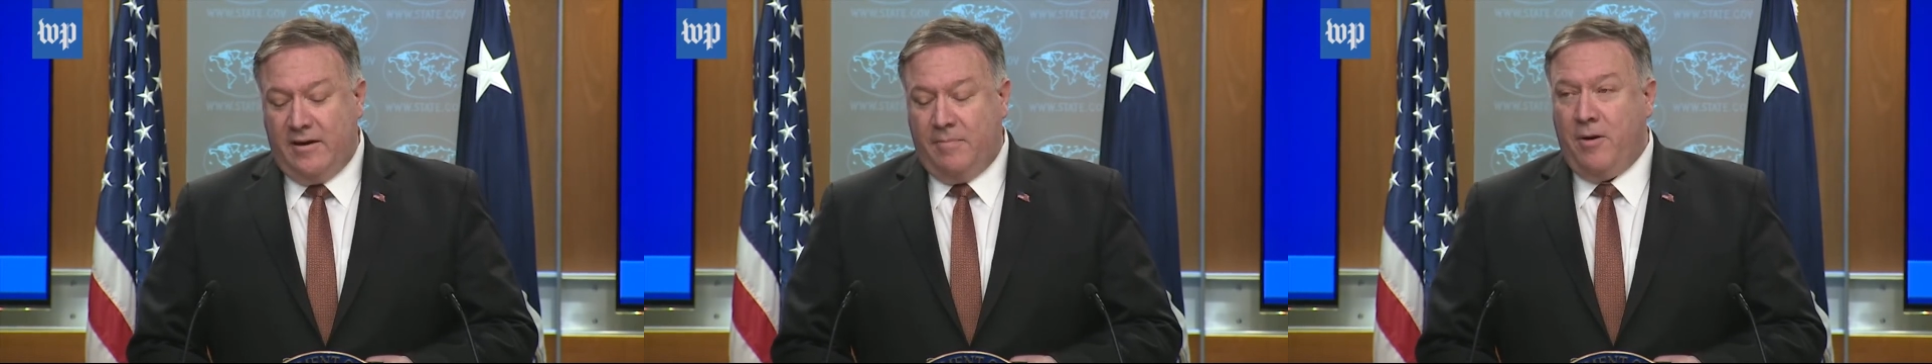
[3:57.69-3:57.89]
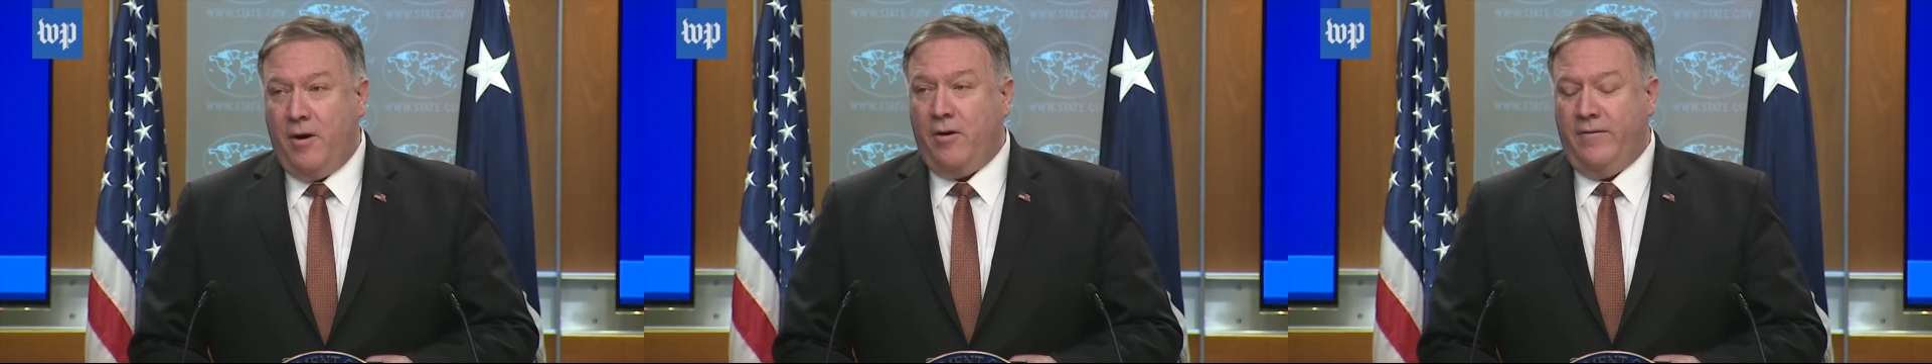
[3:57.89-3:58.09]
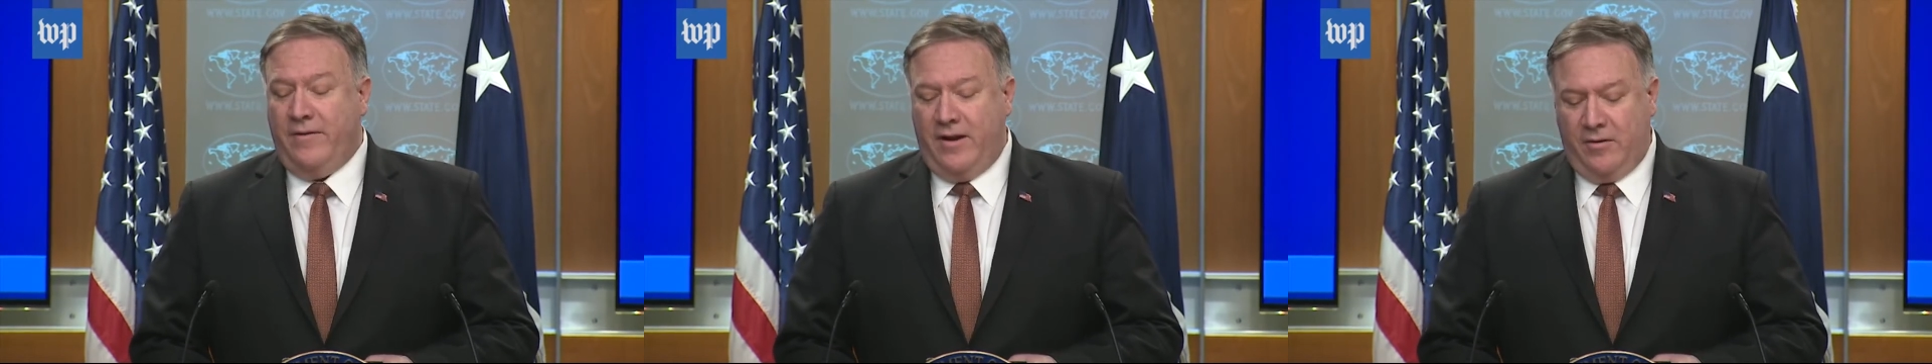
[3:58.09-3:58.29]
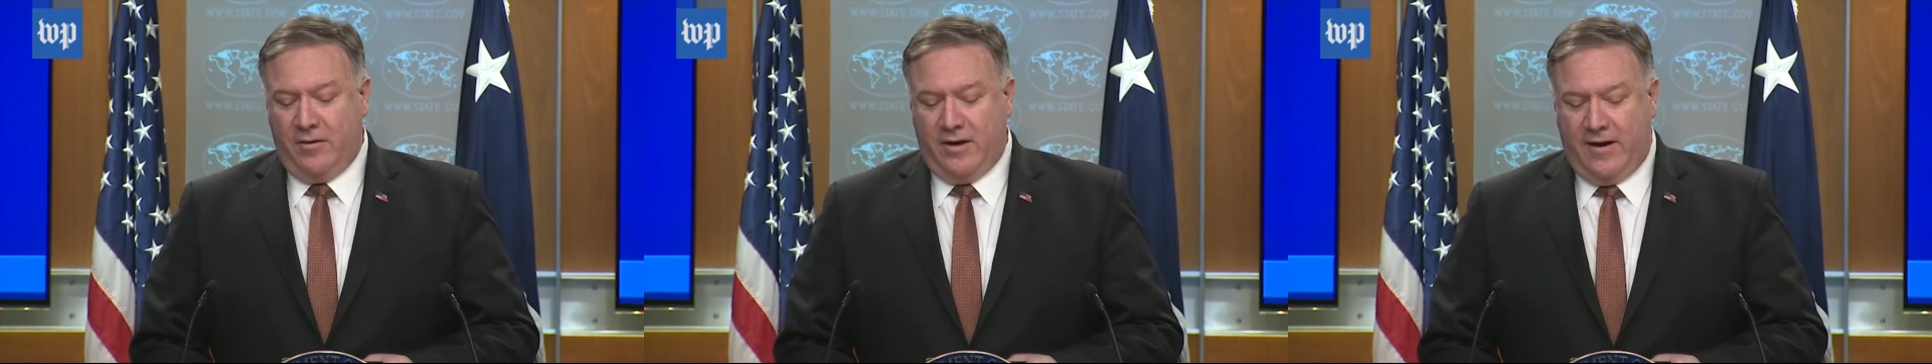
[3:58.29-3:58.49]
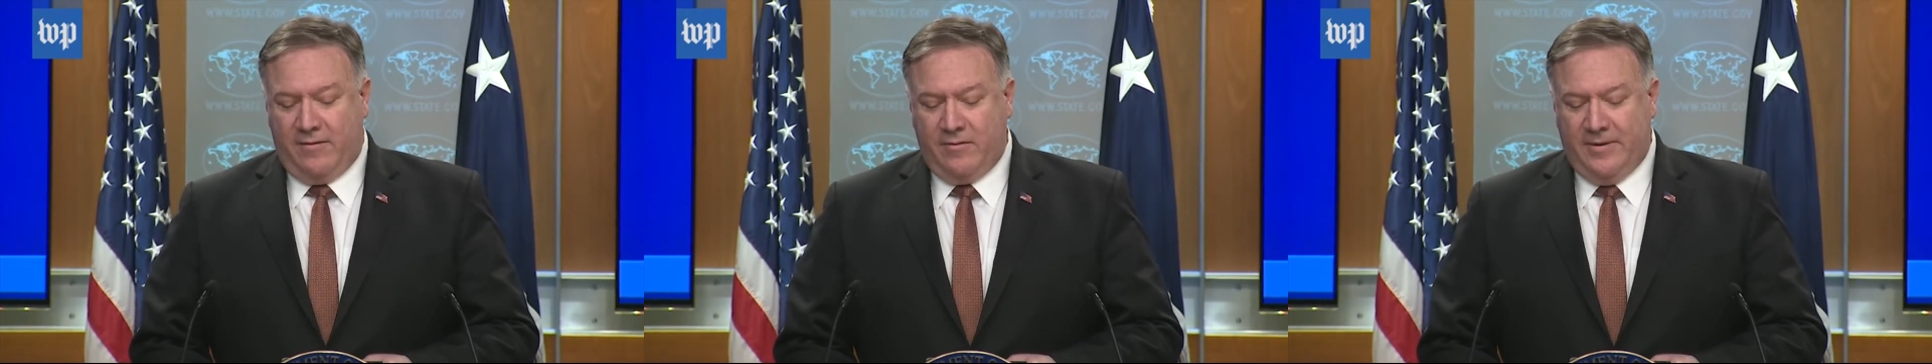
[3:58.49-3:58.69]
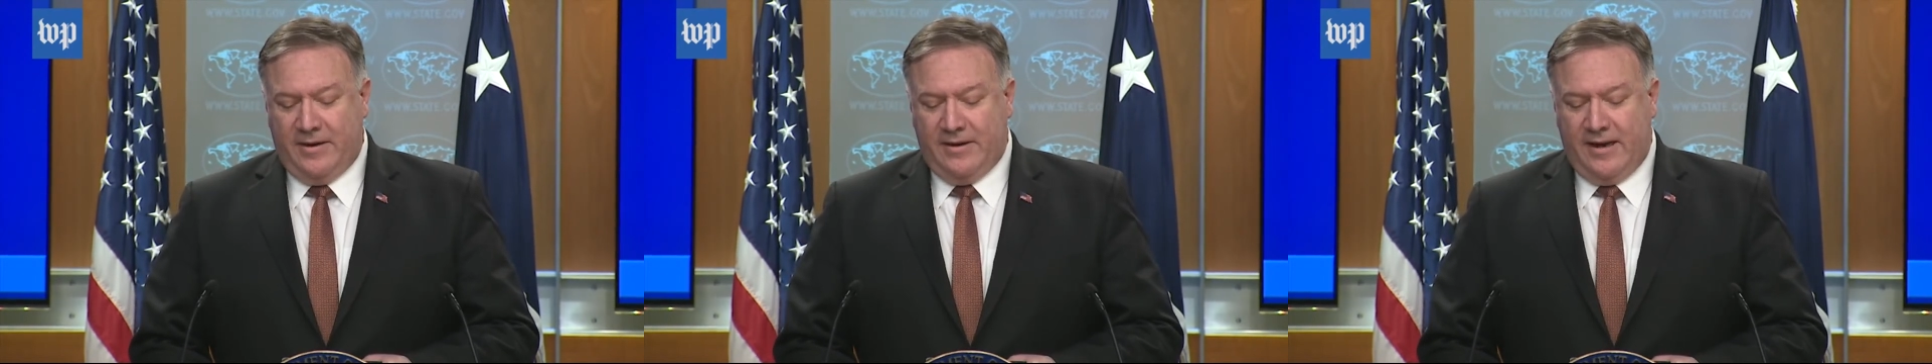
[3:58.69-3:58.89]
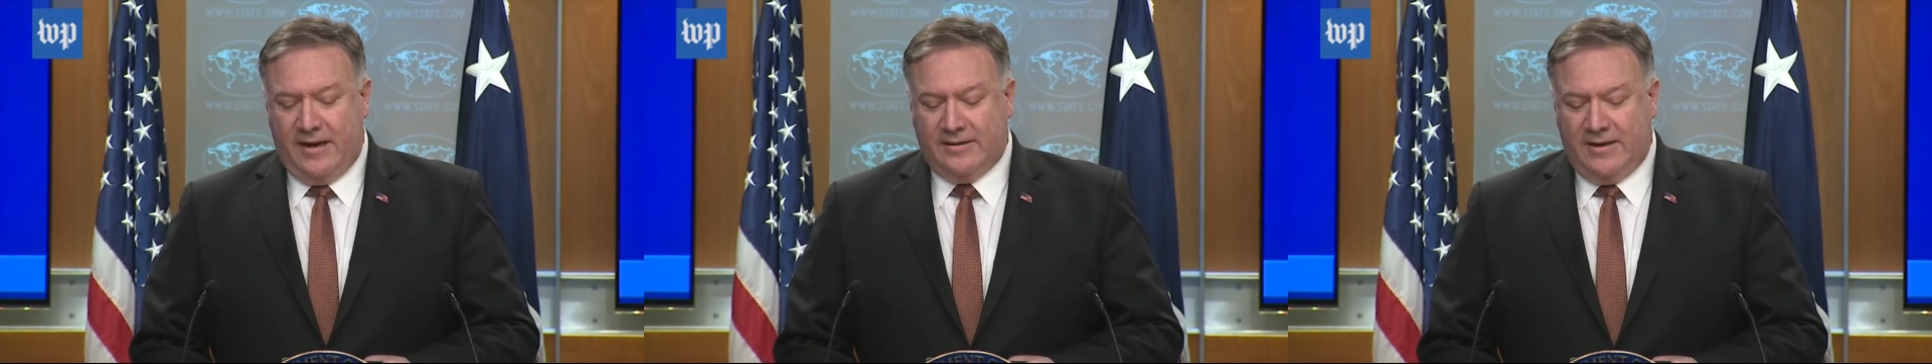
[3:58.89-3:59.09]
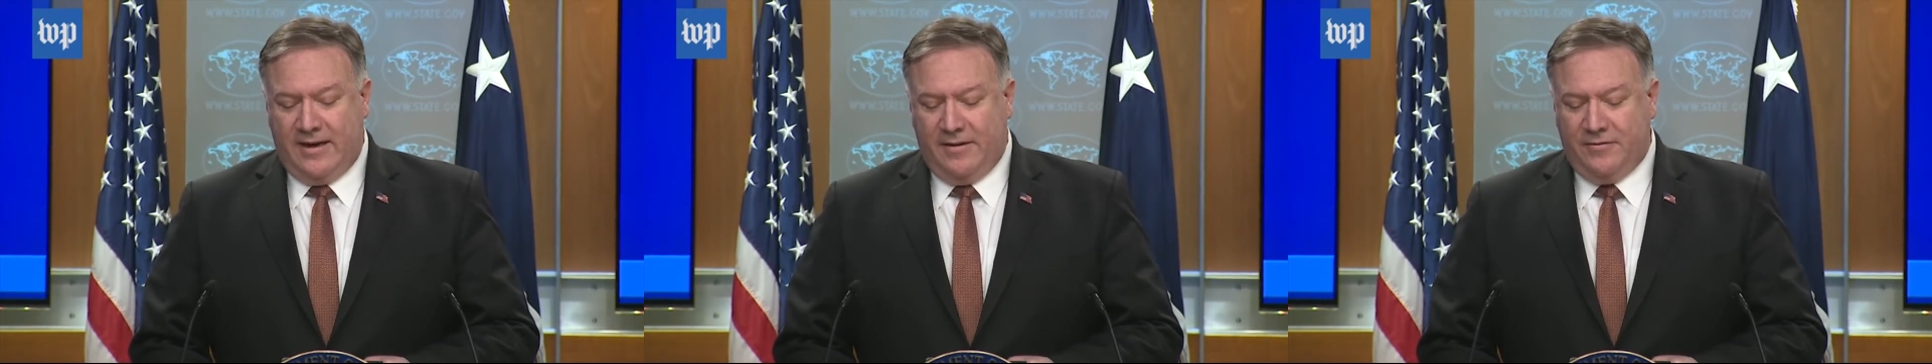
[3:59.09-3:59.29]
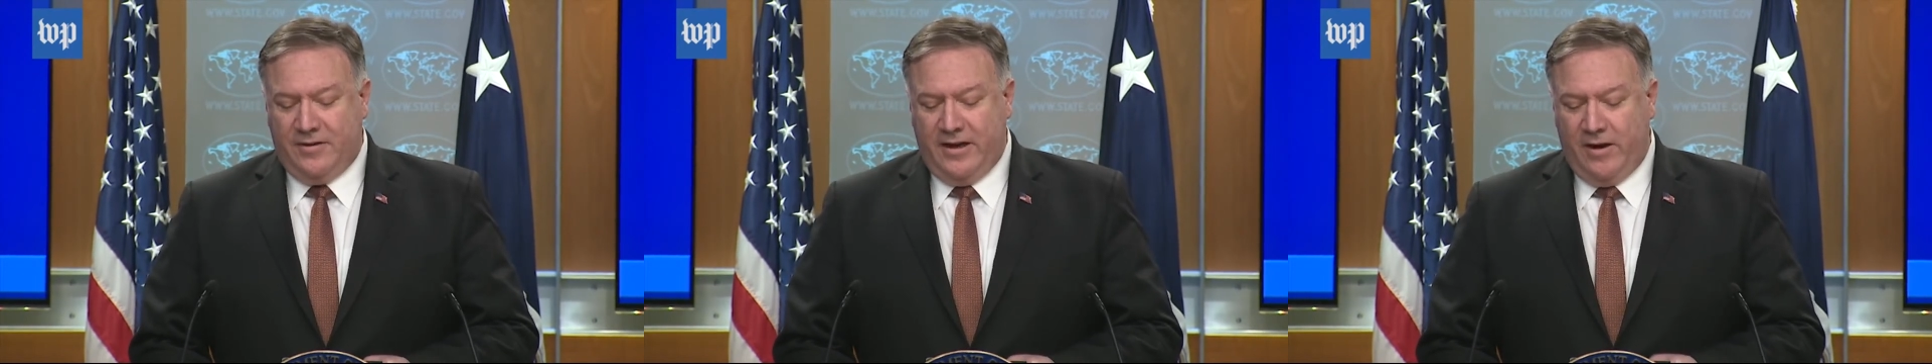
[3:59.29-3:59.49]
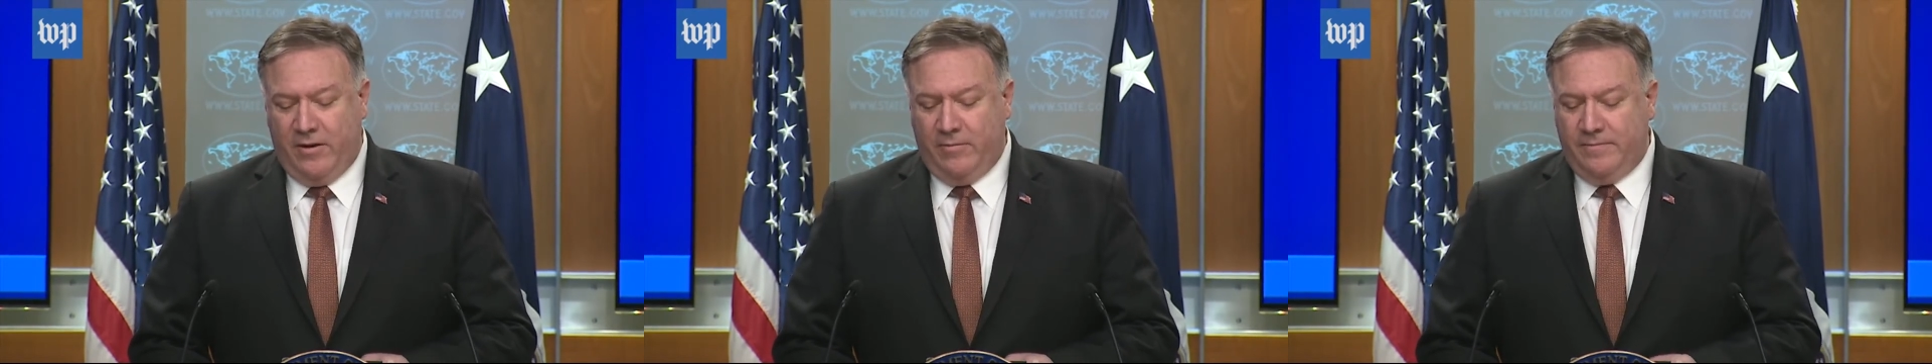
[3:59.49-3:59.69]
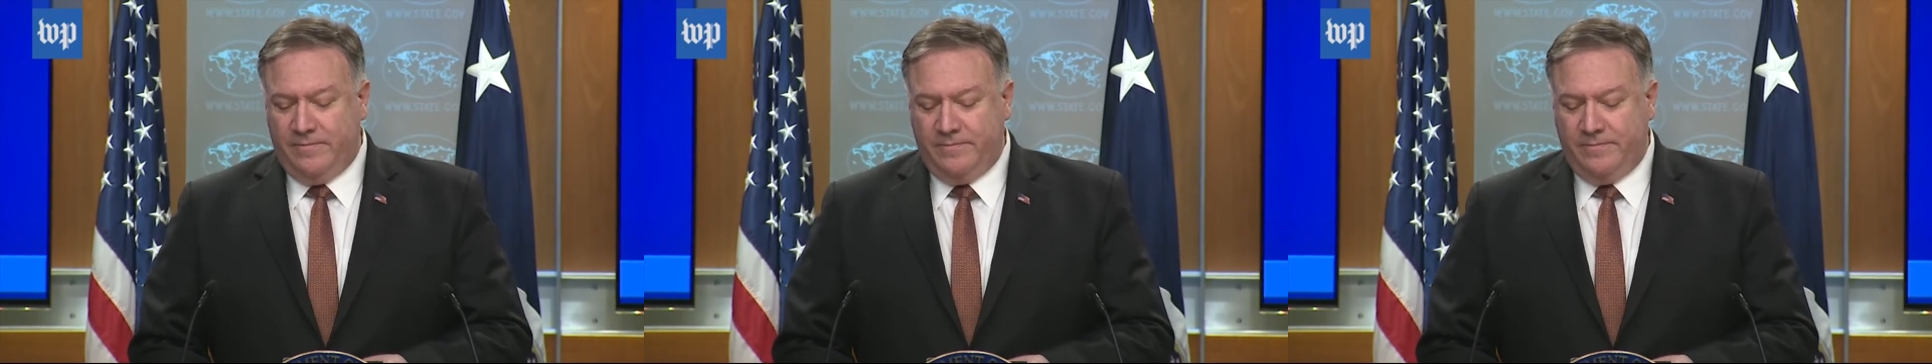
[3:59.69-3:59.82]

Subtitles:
a part of another government as an FTO.